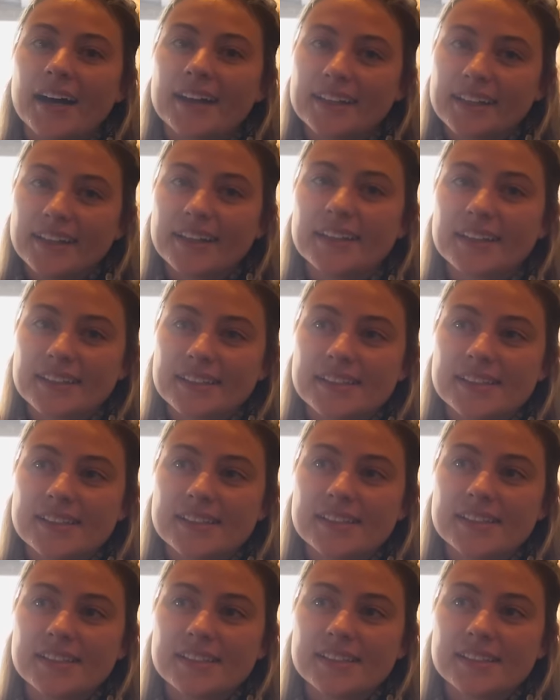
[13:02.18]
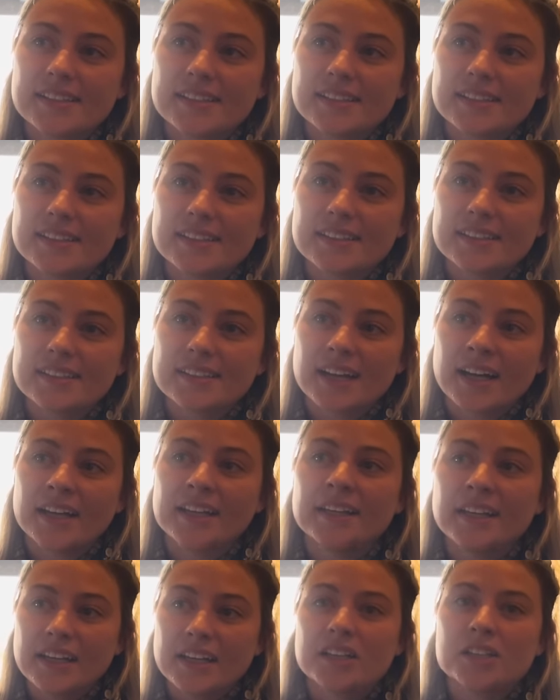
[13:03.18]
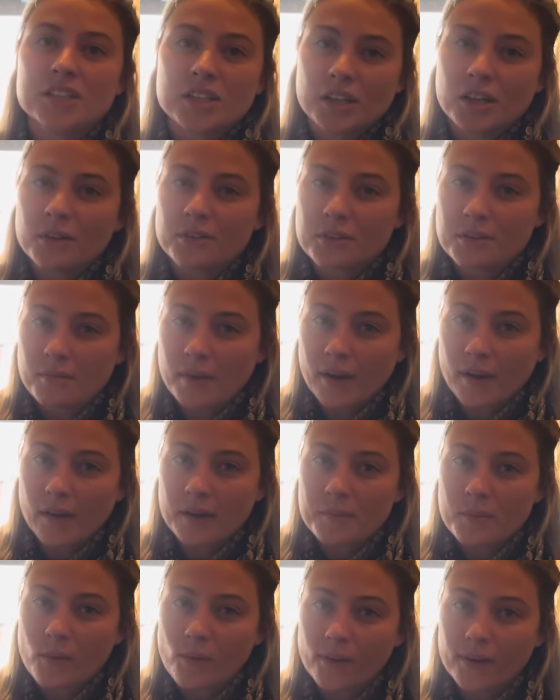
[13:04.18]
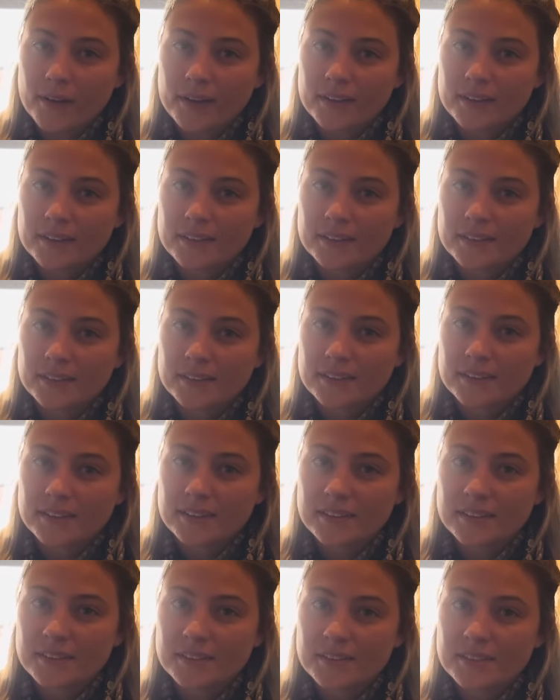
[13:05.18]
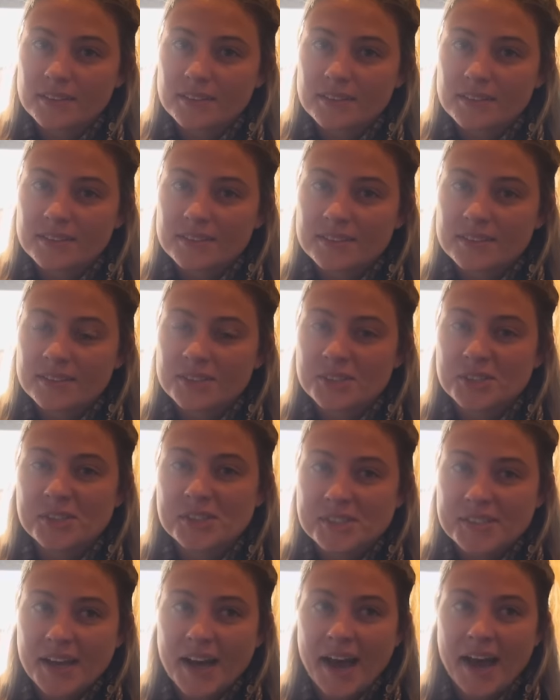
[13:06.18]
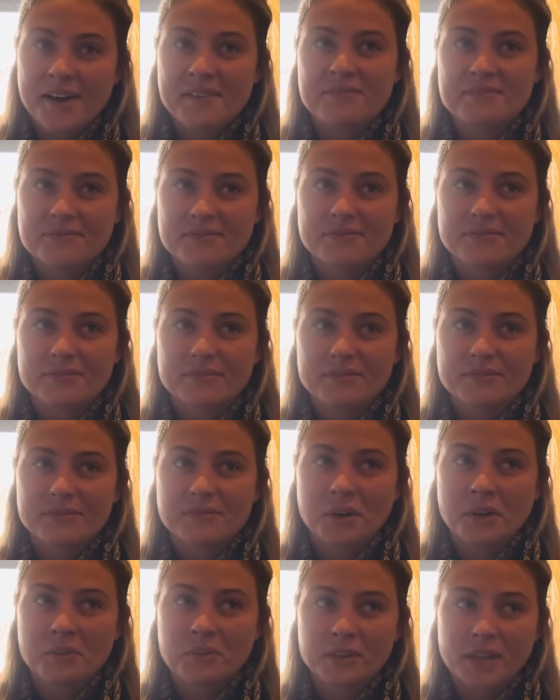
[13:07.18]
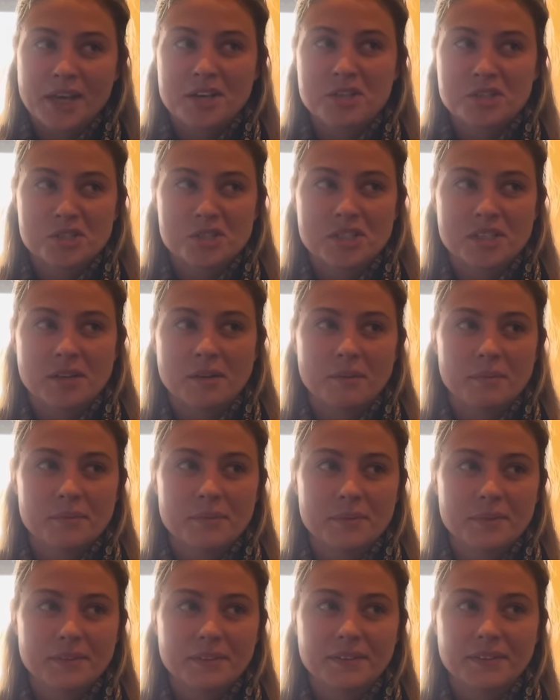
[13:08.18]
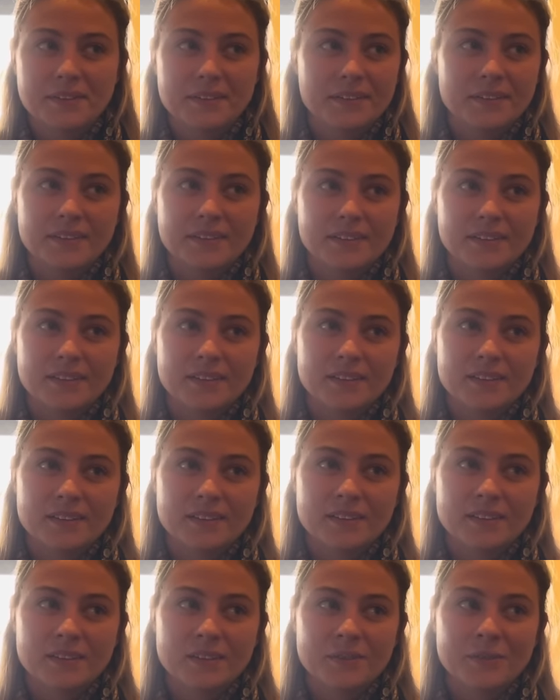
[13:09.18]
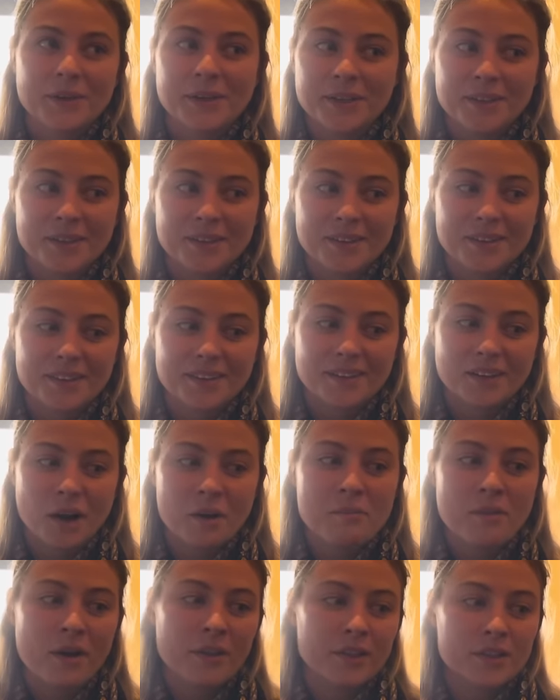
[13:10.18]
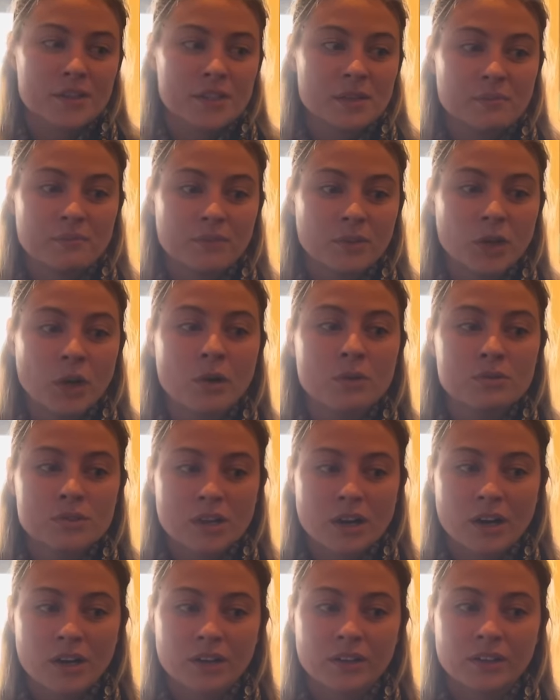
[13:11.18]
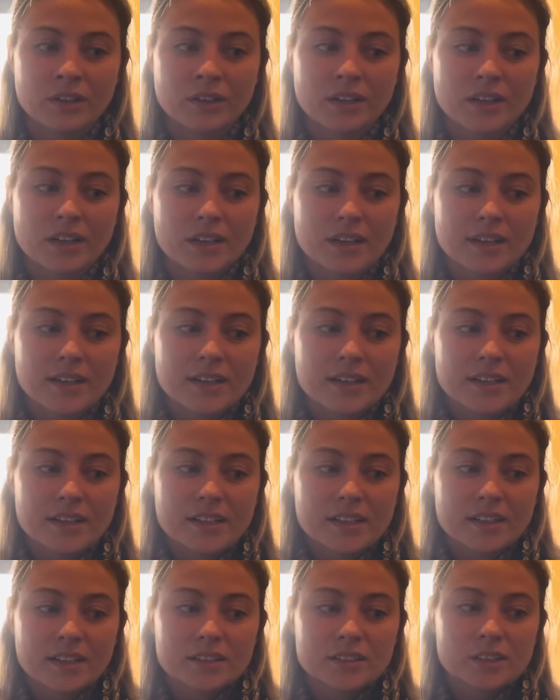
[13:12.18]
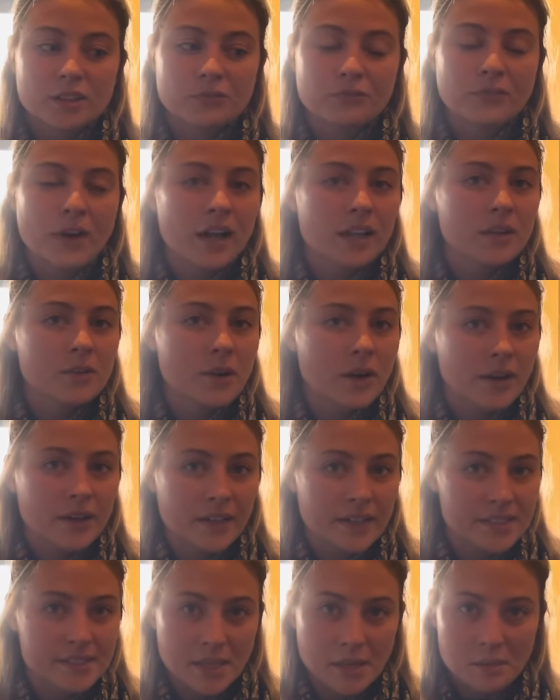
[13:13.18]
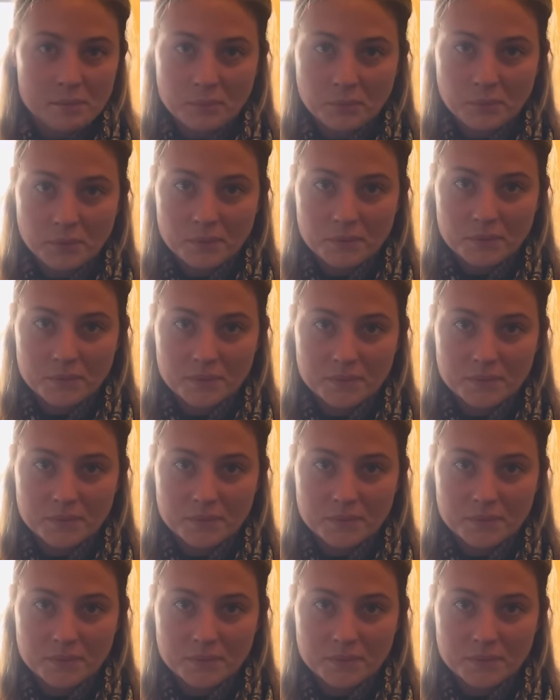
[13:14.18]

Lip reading: needed to go to Mary more. Mm-hmm. Just to have a relationship with our mother, to go to her, to follow her example.